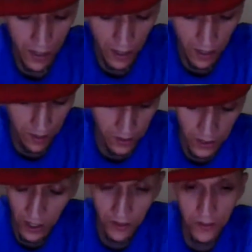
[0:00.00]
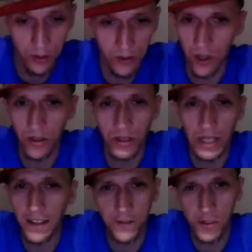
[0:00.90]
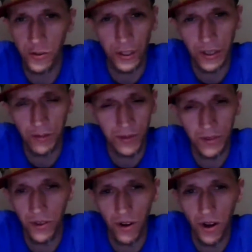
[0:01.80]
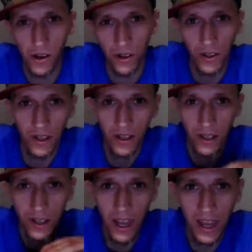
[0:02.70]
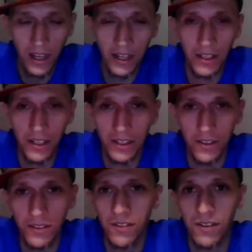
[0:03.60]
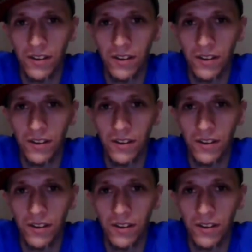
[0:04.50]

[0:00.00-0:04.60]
None of those are live streams. They're all edited,